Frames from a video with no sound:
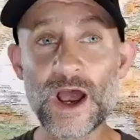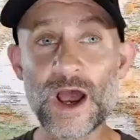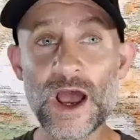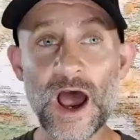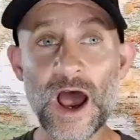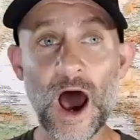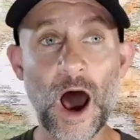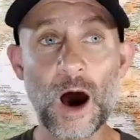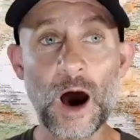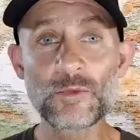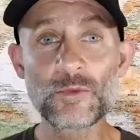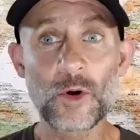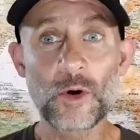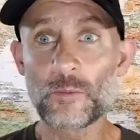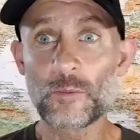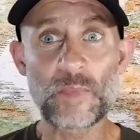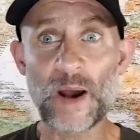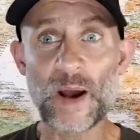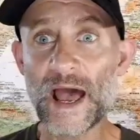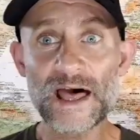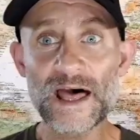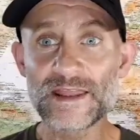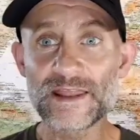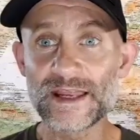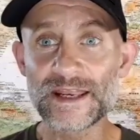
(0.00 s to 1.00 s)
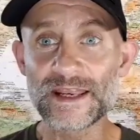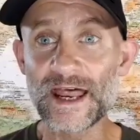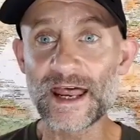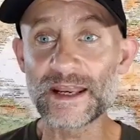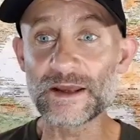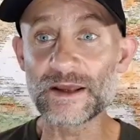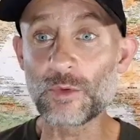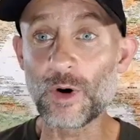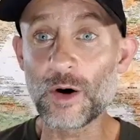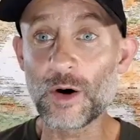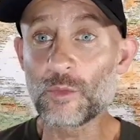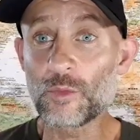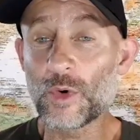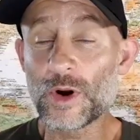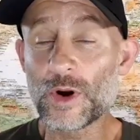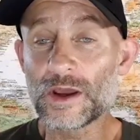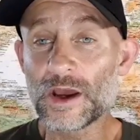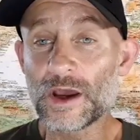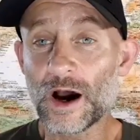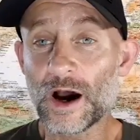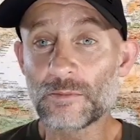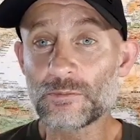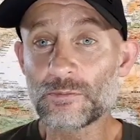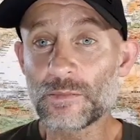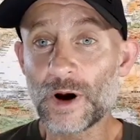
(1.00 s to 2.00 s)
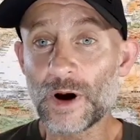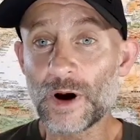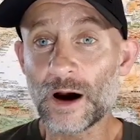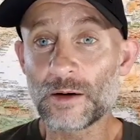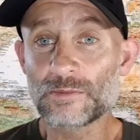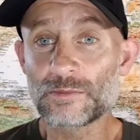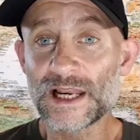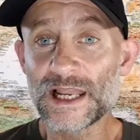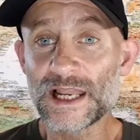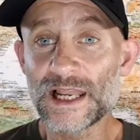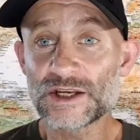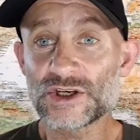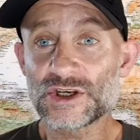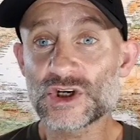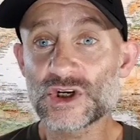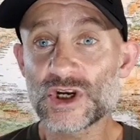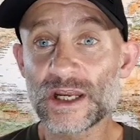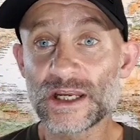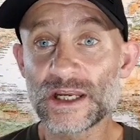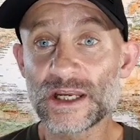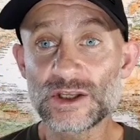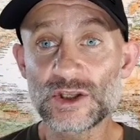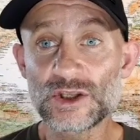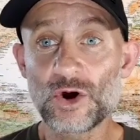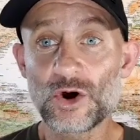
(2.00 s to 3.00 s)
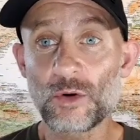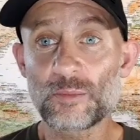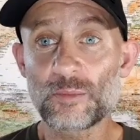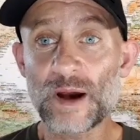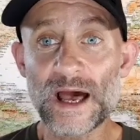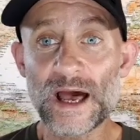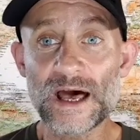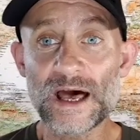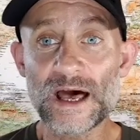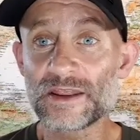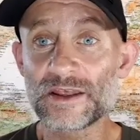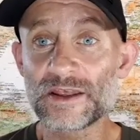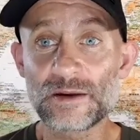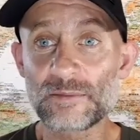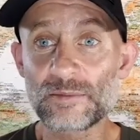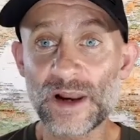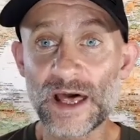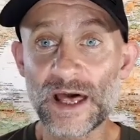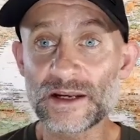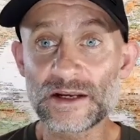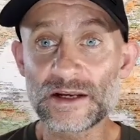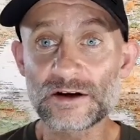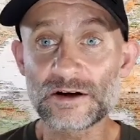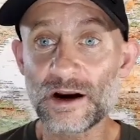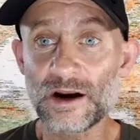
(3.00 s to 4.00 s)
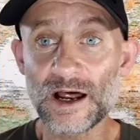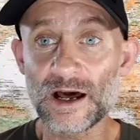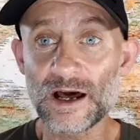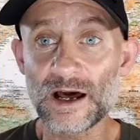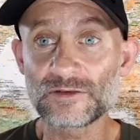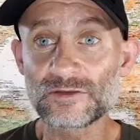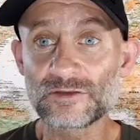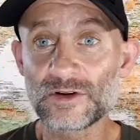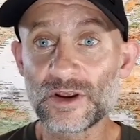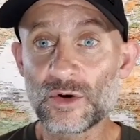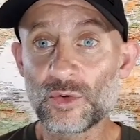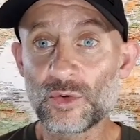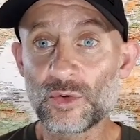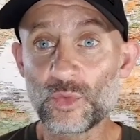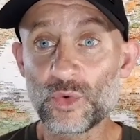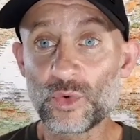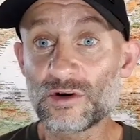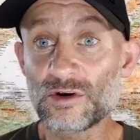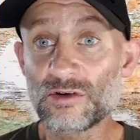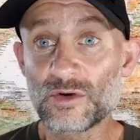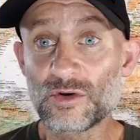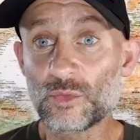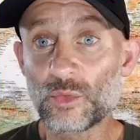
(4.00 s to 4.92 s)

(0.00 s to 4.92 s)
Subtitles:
I'm not better than anyone. I'm literally not better than a blade of grass. No.